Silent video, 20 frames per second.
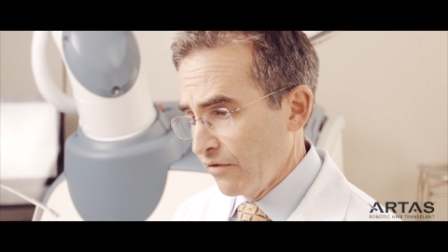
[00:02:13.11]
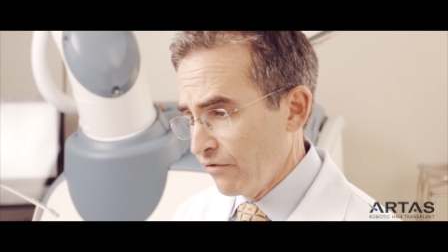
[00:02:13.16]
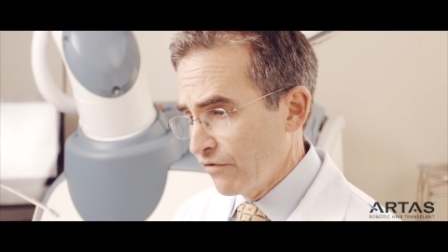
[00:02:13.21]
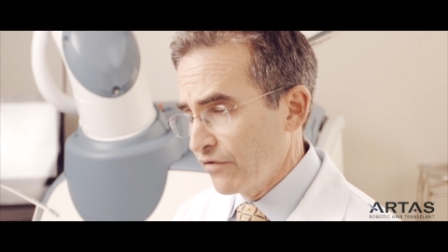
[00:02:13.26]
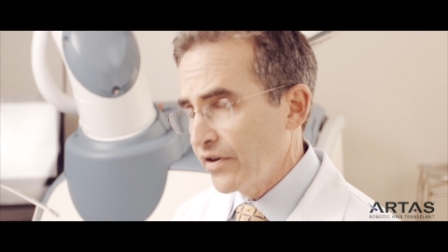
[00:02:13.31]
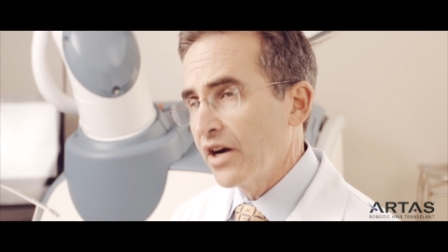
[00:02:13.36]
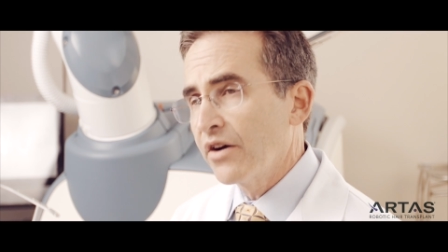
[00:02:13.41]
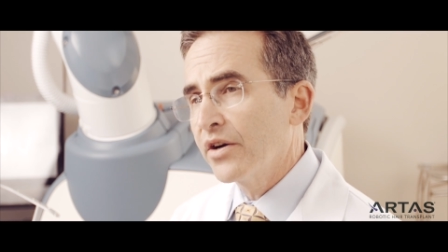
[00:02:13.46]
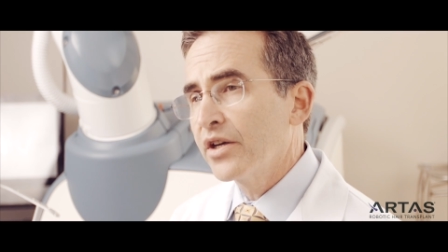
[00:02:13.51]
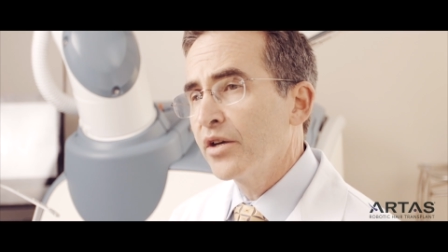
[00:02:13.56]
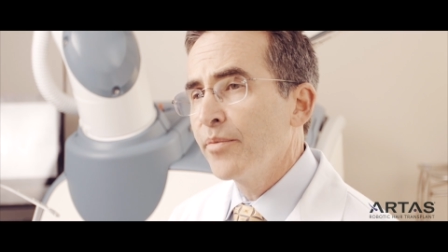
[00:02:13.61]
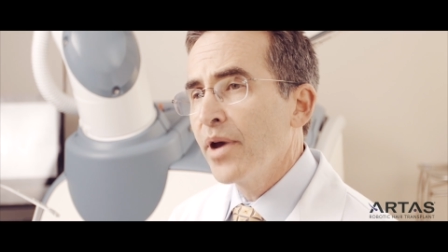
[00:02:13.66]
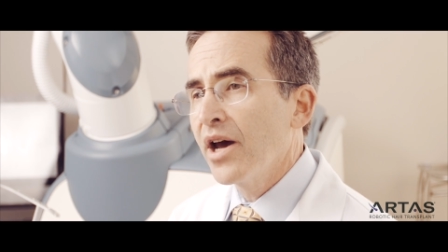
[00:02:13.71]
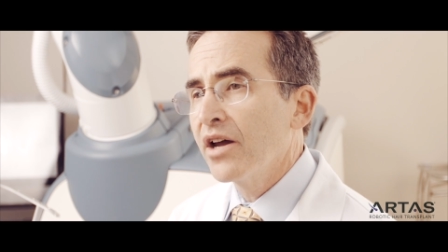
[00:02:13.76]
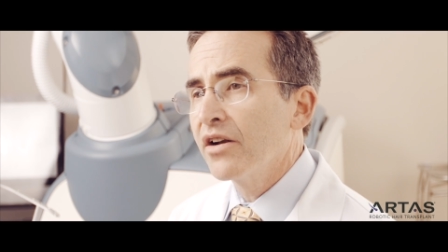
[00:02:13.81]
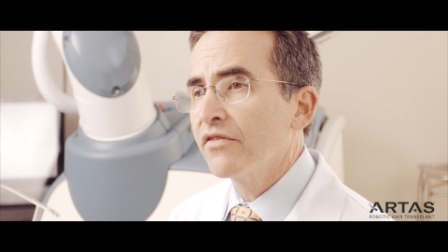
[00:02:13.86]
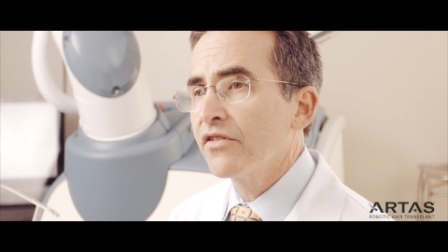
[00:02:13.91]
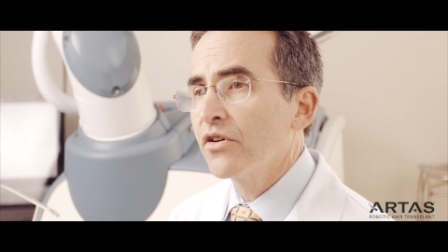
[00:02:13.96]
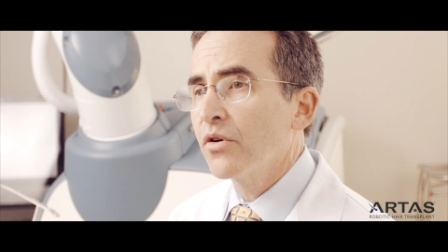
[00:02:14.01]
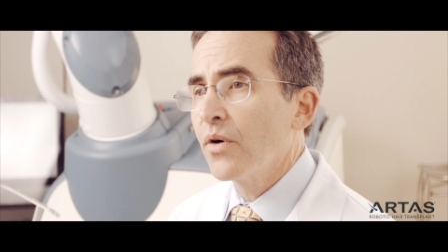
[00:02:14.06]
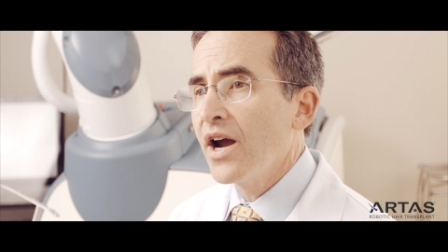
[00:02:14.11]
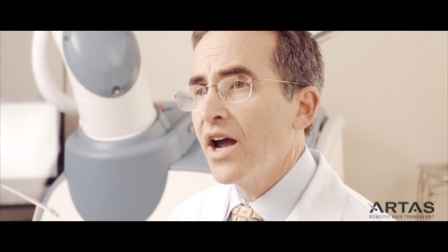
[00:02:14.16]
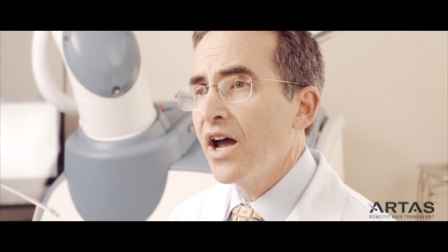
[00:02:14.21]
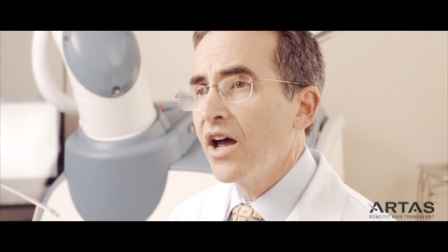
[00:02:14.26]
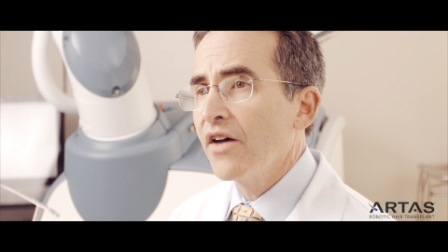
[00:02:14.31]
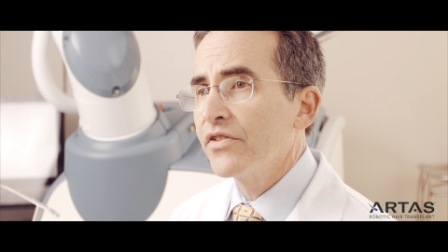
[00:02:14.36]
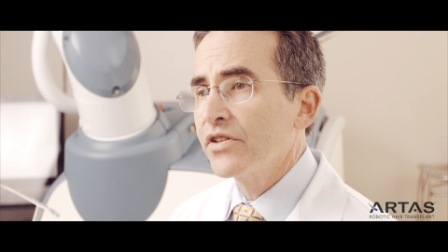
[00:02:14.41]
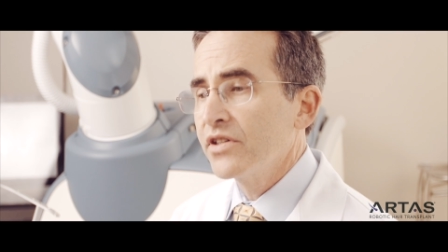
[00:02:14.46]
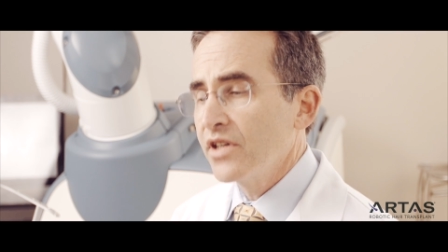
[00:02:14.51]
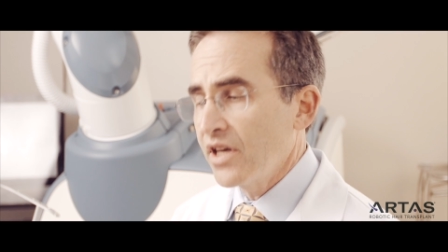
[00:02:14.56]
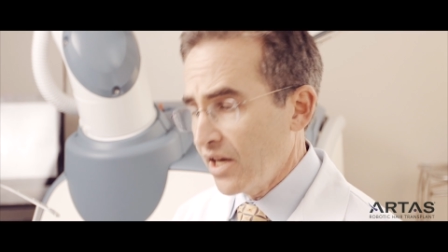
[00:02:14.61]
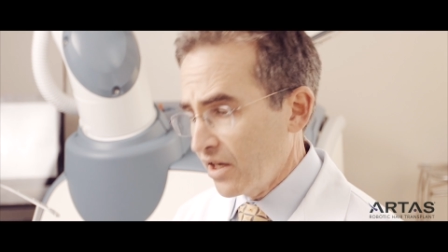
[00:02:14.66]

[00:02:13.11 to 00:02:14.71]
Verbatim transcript: a varying amount of grafts.